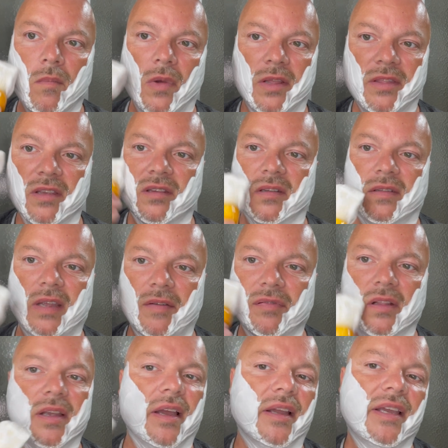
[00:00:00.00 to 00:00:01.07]
And this is
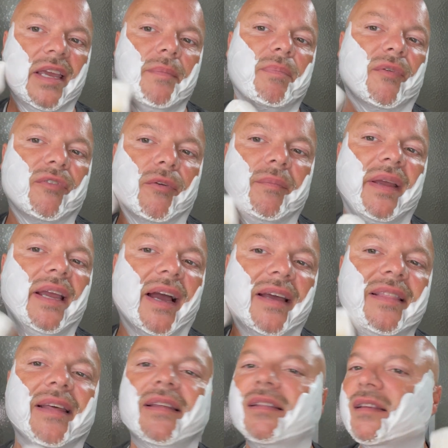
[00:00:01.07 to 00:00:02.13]
definitely a keeper for me. I
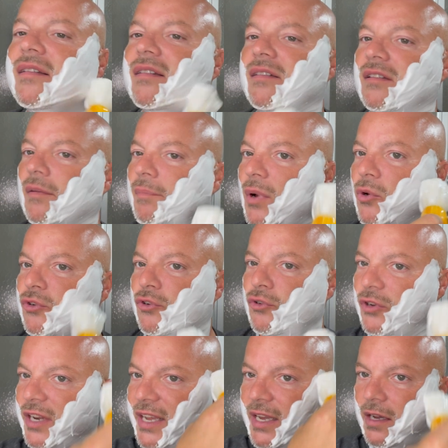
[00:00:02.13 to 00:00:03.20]
think this is the most
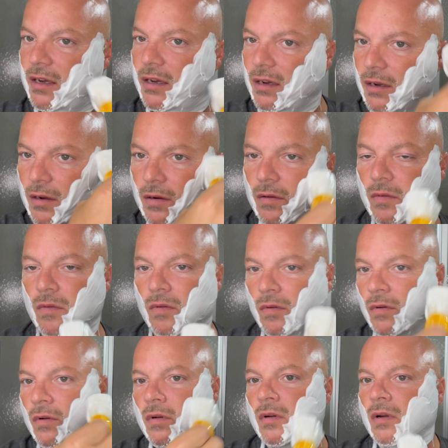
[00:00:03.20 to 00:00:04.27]
unique
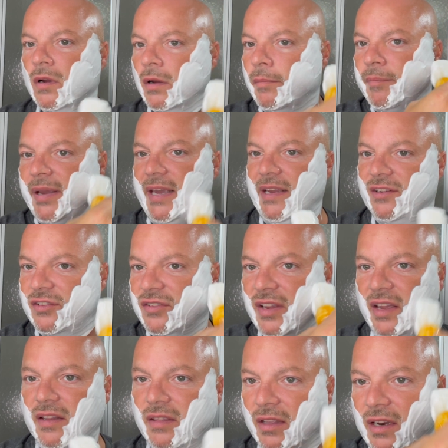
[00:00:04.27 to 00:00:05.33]
peach
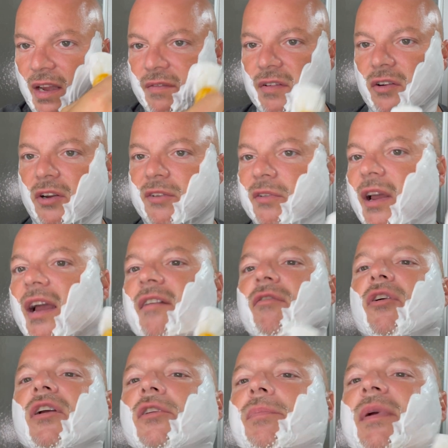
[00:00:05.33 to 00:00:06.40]
scent that I've
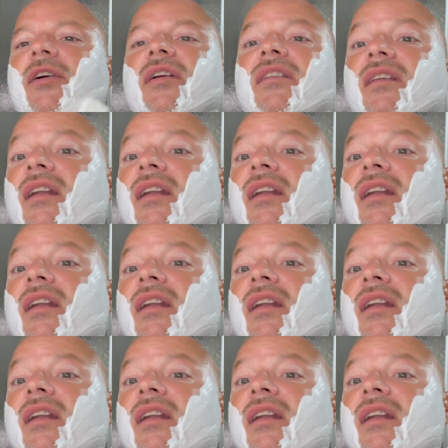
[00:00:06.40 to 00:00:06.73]
ever experienced.